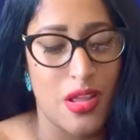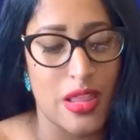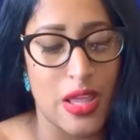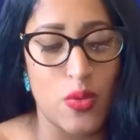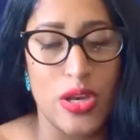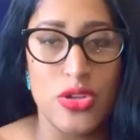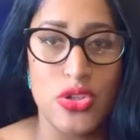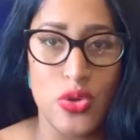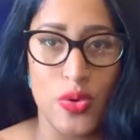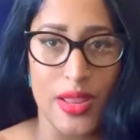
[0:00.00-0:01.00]
like when you
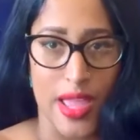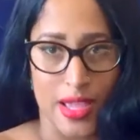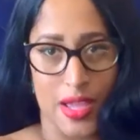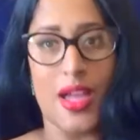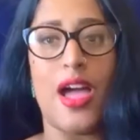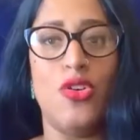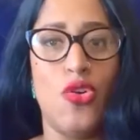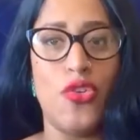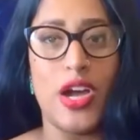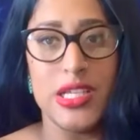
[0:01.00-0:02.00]
do like I don't know
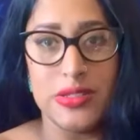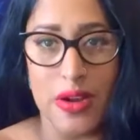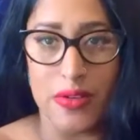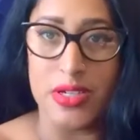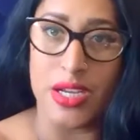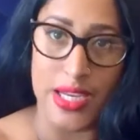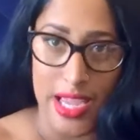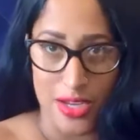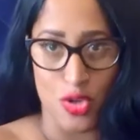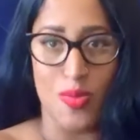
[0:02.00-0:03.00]
if you guys have ever done
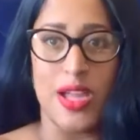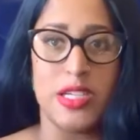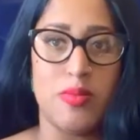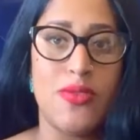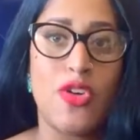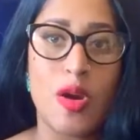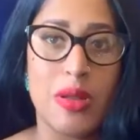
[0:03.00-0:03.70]
candle magic before,